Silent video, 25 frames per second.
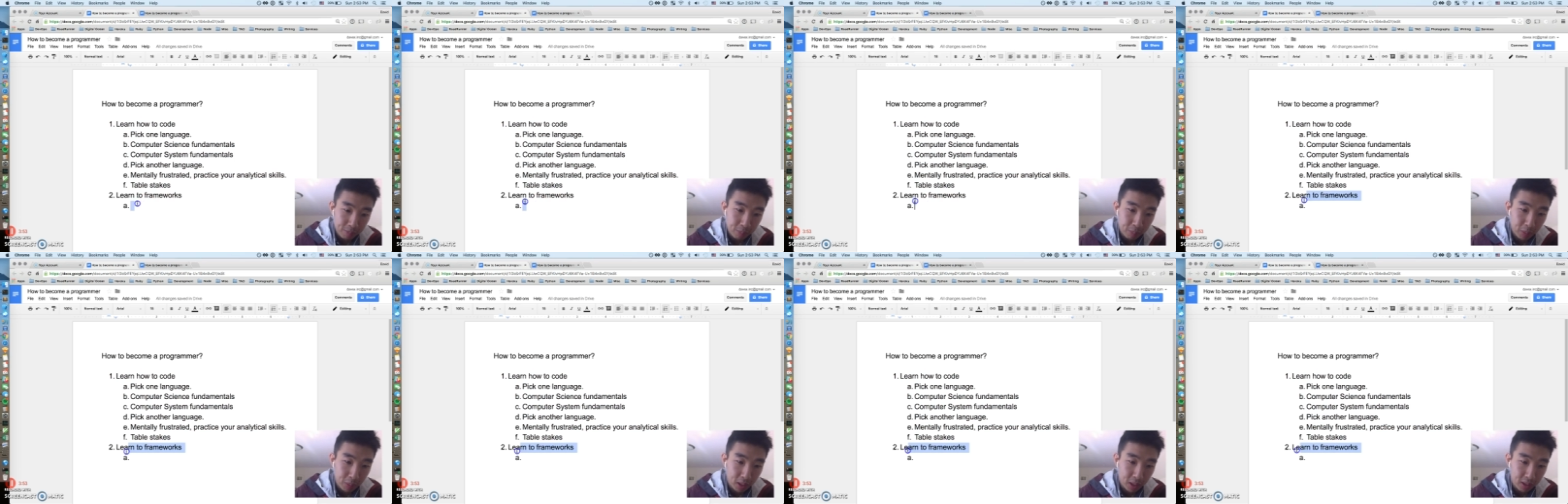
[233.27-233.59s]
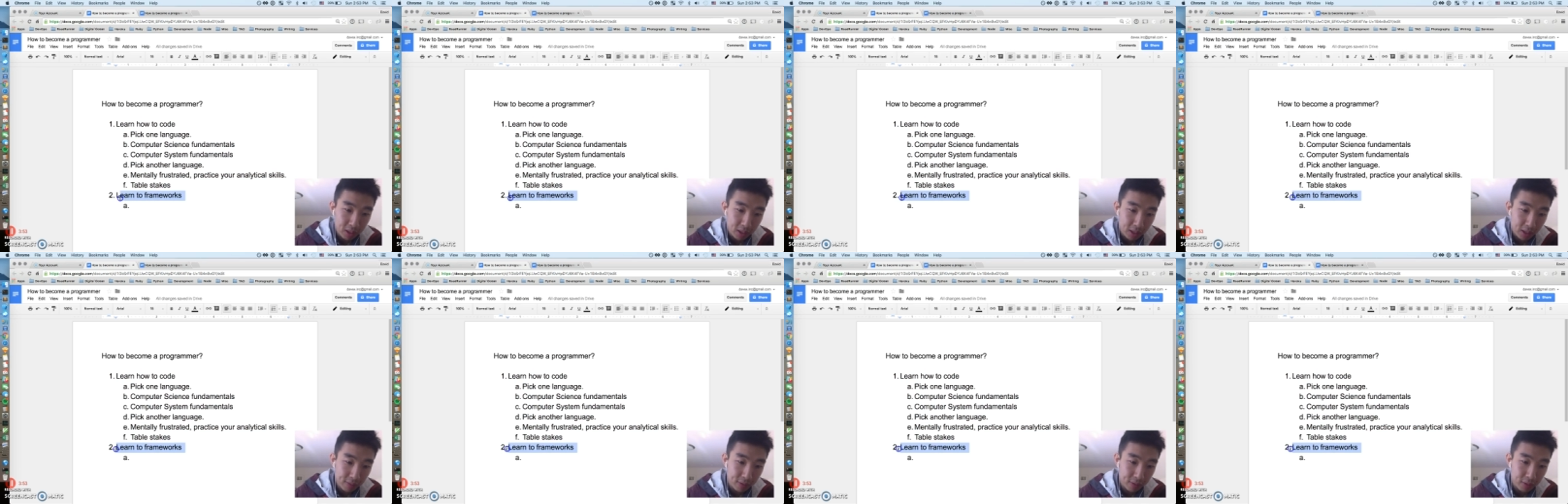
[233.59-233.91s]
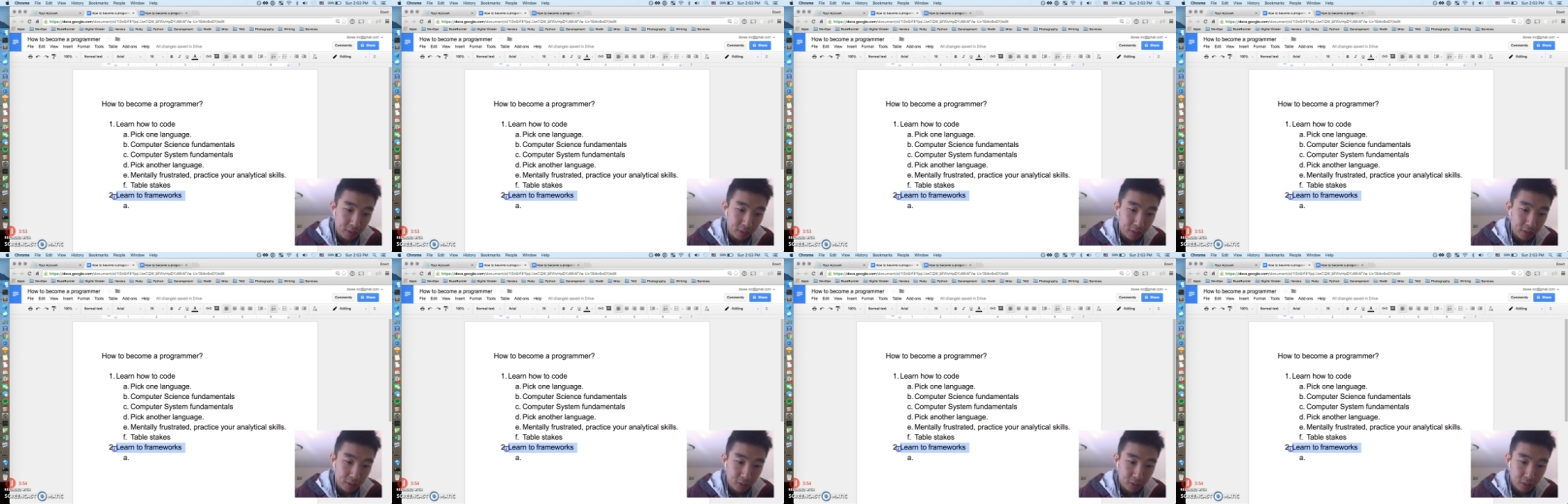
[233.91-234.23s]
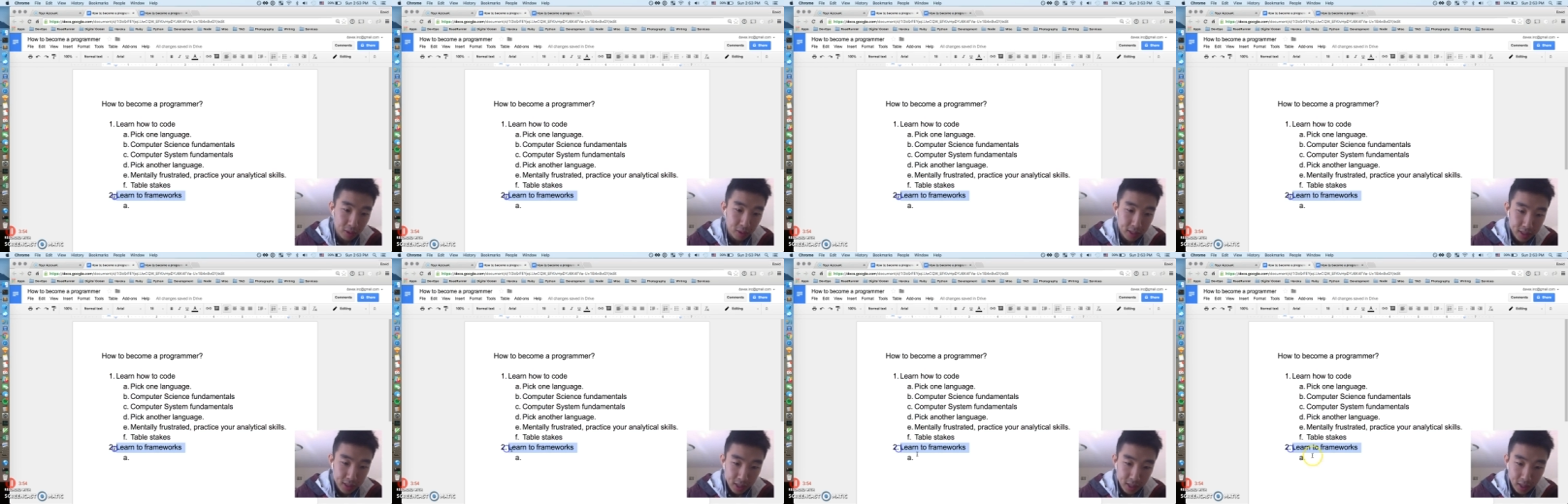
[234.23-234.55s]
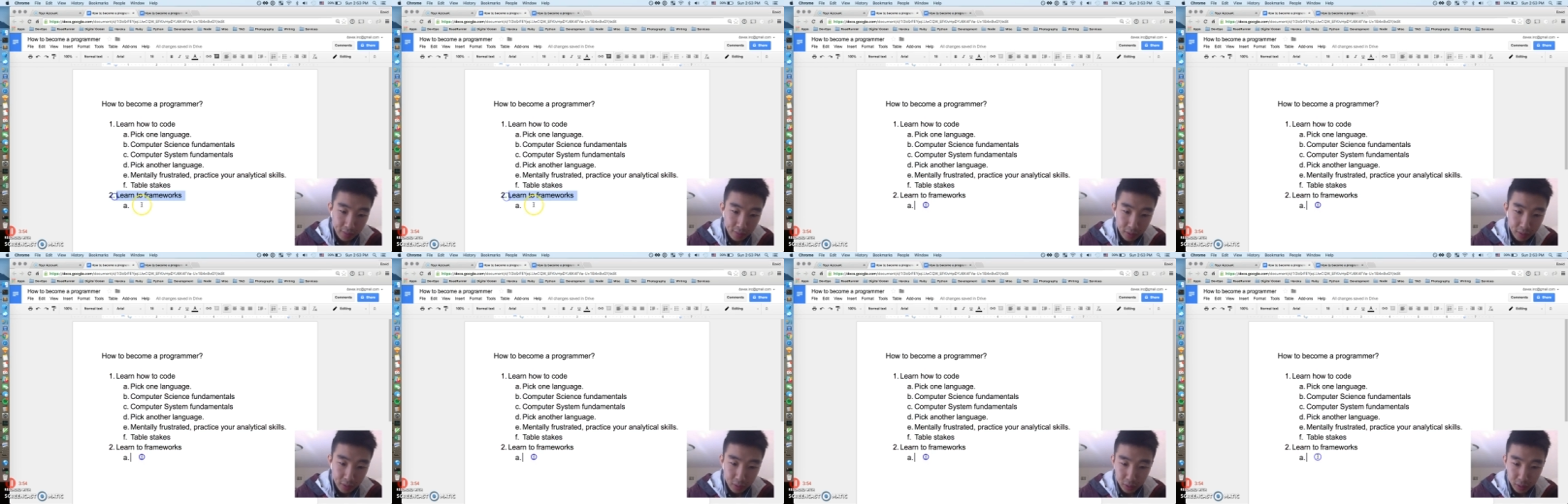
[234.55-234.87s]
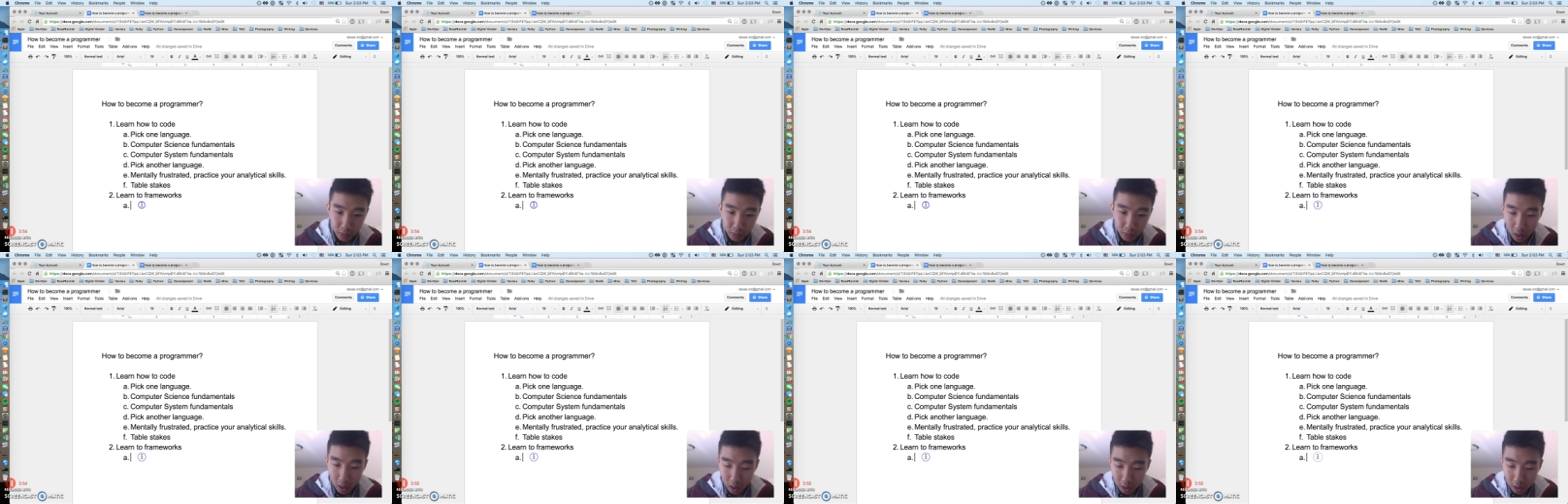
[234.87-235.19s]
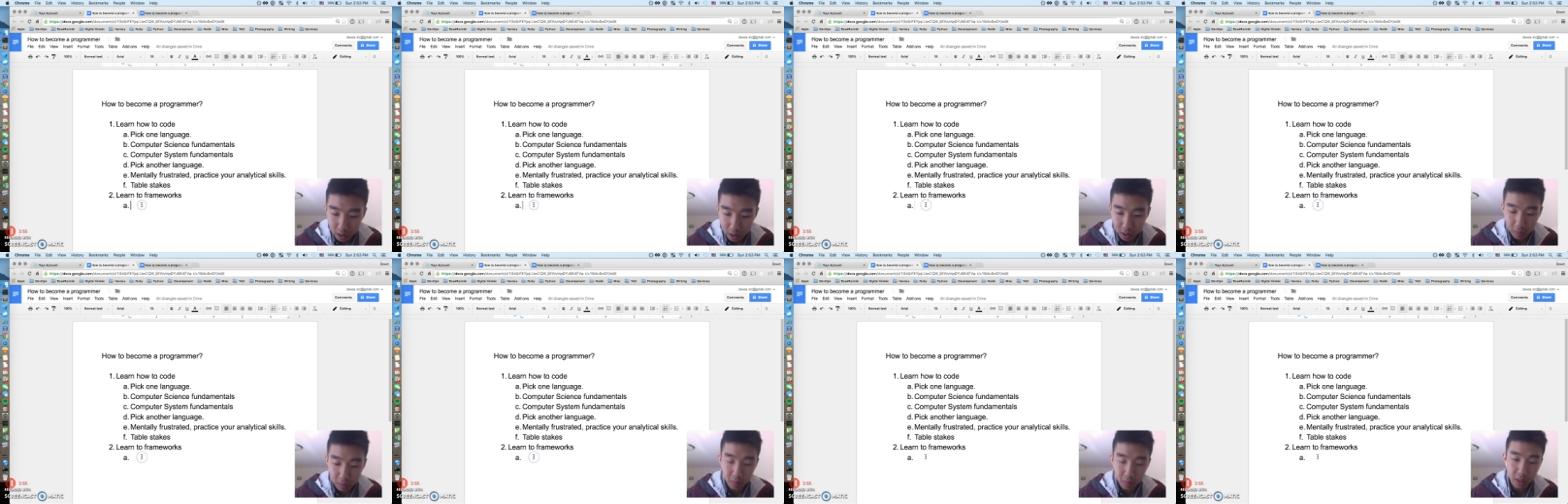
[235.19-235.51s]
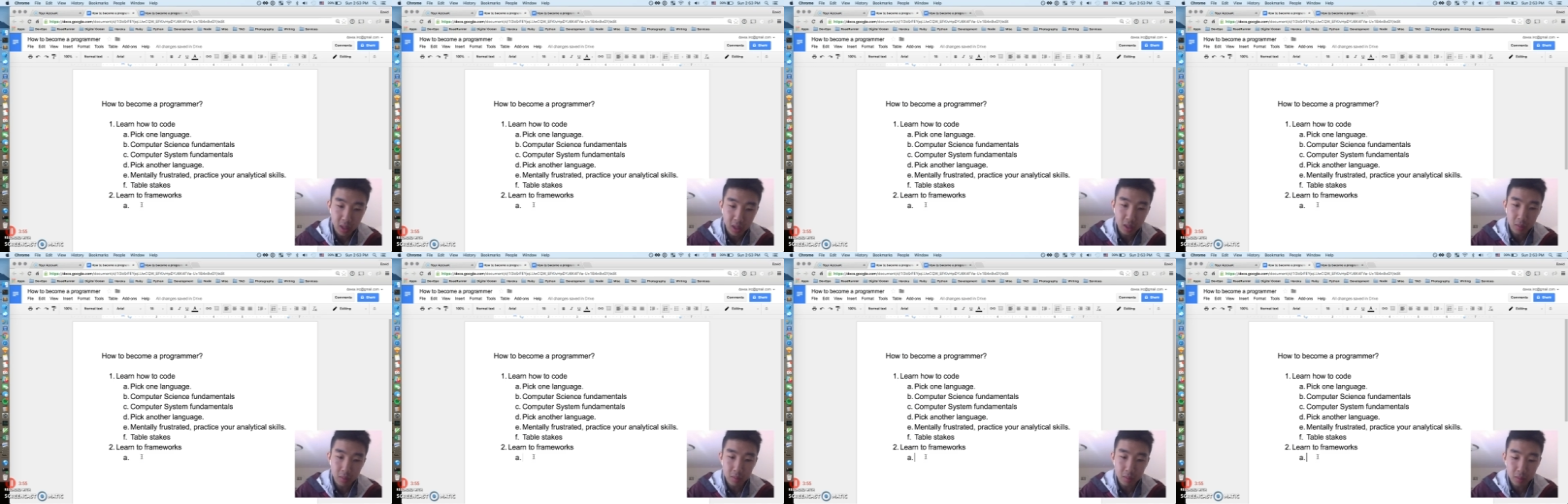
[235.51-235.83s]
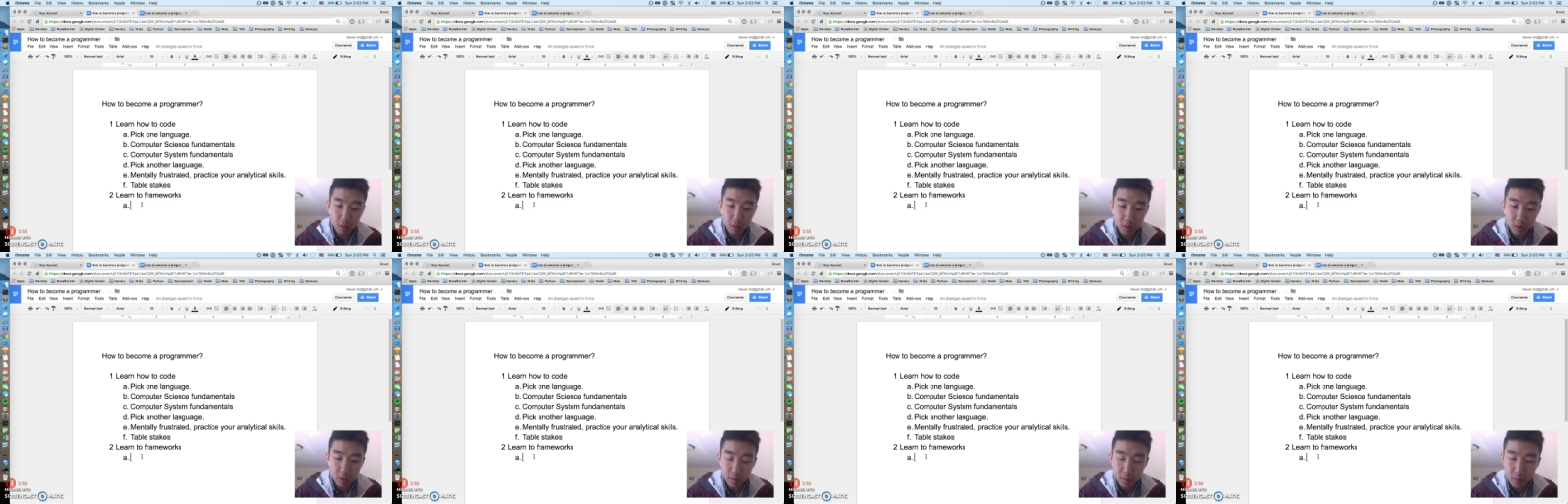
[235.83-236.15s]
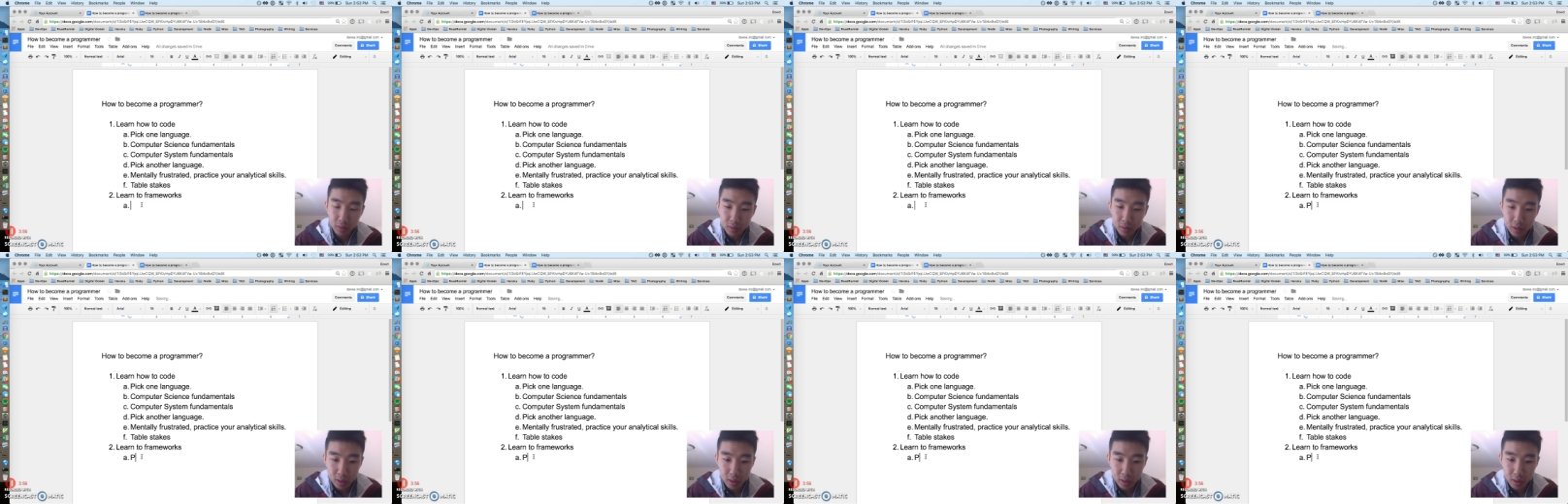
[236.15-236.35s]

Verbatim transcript: but if you do this level, you are going to become useful.